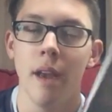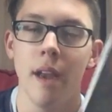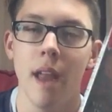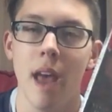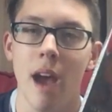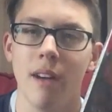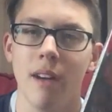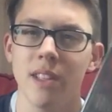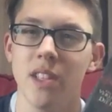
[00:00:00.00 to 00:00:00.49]

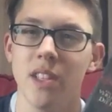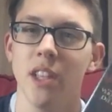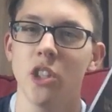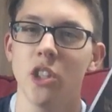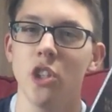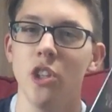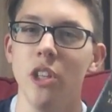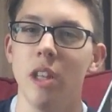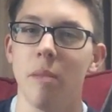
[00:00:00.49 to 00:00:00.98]
Now,
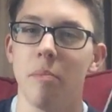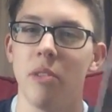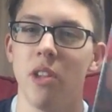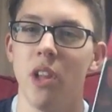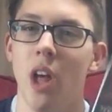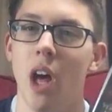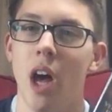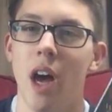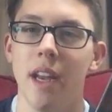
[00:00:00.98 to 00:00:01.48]
essentially the
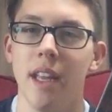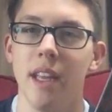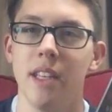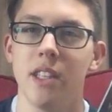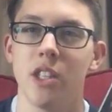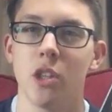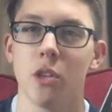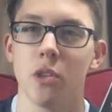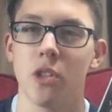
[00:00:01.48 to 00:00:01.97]
plot
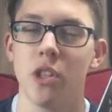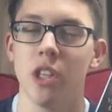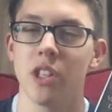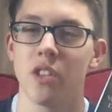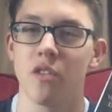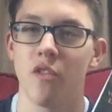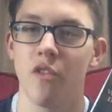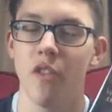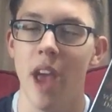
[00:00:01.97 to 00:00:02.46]
is there's
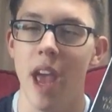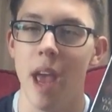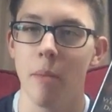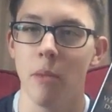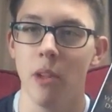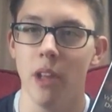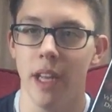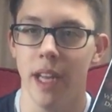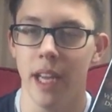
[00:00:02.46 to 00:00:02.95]
this
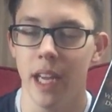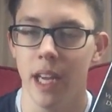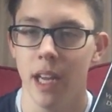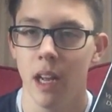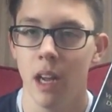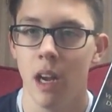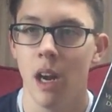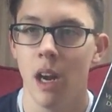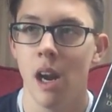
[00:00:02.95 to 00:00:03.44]

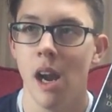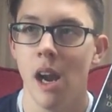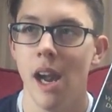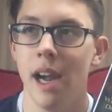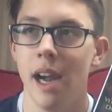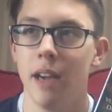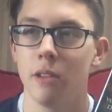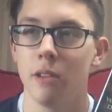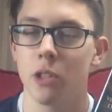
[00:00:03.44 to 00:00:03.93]
family,
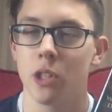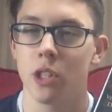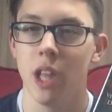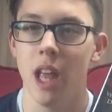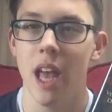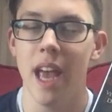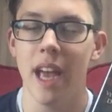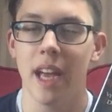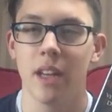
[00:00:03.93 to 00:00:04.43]
and there's
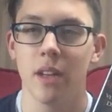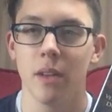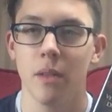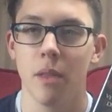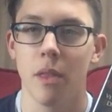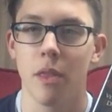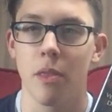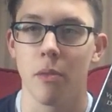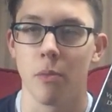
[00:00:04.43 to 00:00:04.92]
like
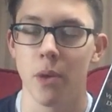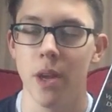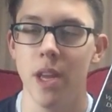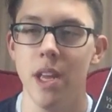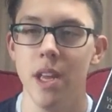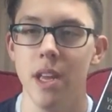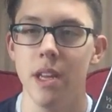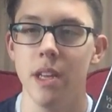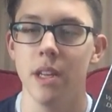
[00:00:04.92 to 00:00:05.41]

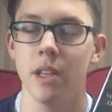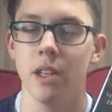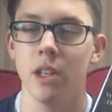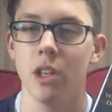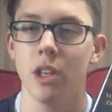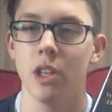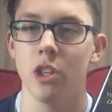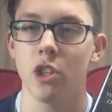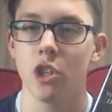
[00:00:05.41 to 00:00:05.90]
3
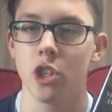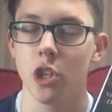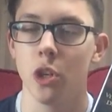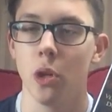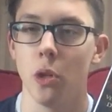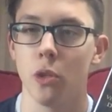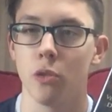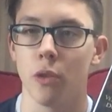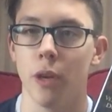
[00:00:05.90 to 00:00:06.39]

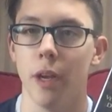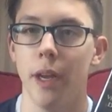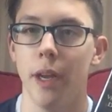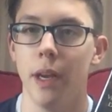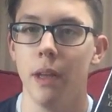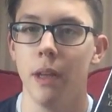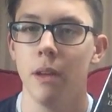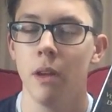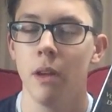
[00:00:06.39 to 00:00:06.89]

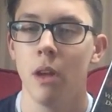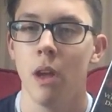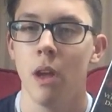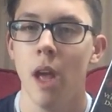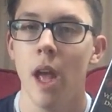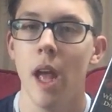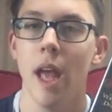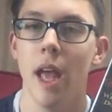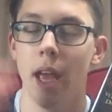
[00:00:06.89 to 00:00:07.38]
children,
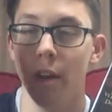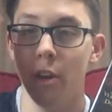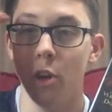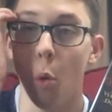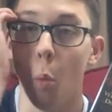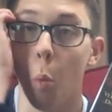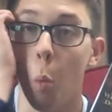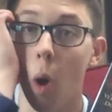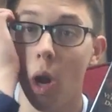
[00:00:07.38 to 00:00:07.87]

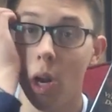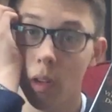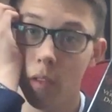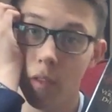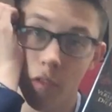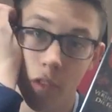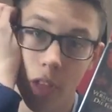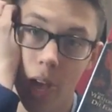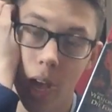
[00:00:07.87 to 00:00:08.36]
and one
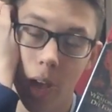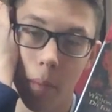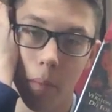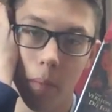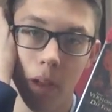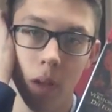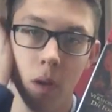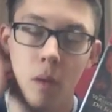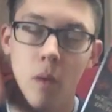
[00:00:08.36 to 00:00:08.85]
of
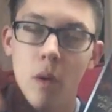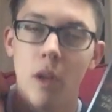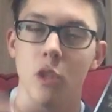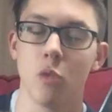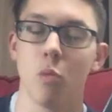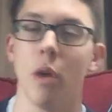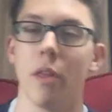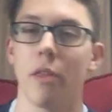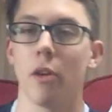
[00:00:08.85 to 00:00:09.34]
them
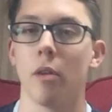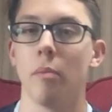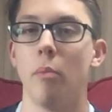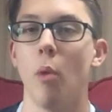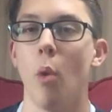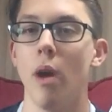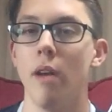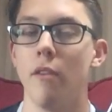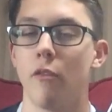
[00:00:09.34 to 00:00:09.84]
is with her
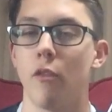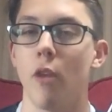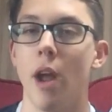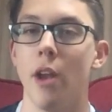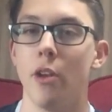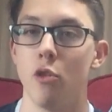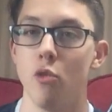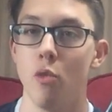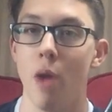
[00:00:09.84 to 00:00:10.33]

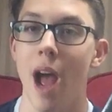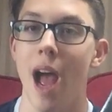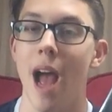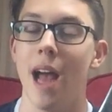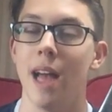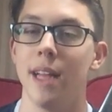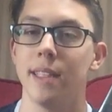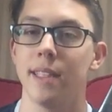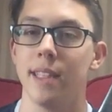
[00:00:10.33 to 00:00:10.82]
boyfriend who
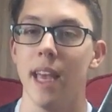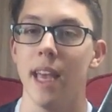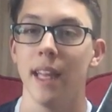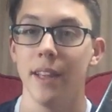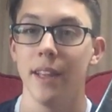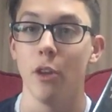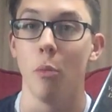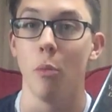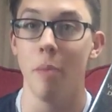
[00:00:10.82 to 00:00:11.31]
has
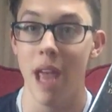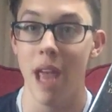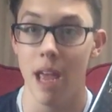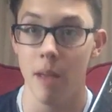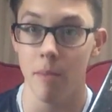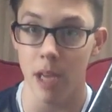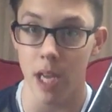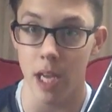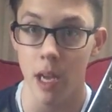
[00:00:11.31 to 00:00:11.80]
a little
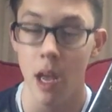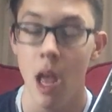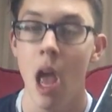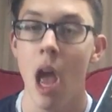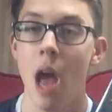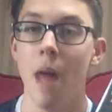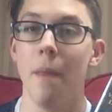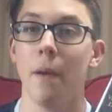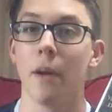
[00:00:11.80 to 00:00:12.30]
baby,
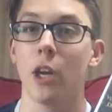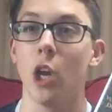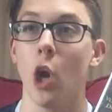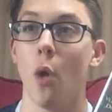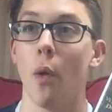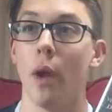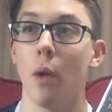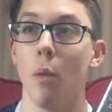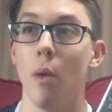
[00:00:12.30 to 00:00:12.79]
and they're
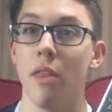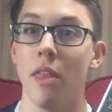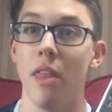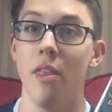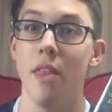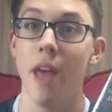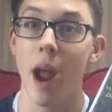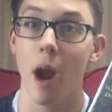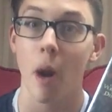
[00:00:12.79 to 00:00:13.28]
going
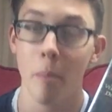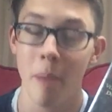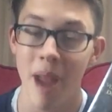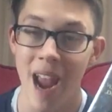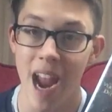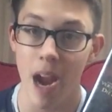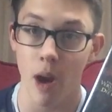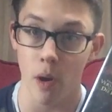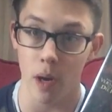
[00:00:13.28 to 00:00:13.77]
with their
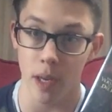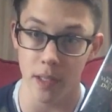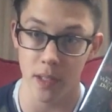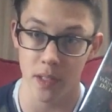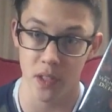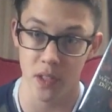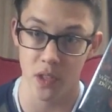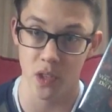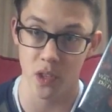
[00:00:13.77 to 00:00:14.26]

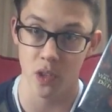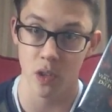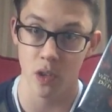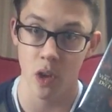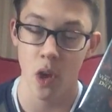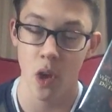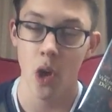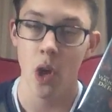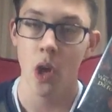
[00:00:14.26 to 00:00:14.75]
parents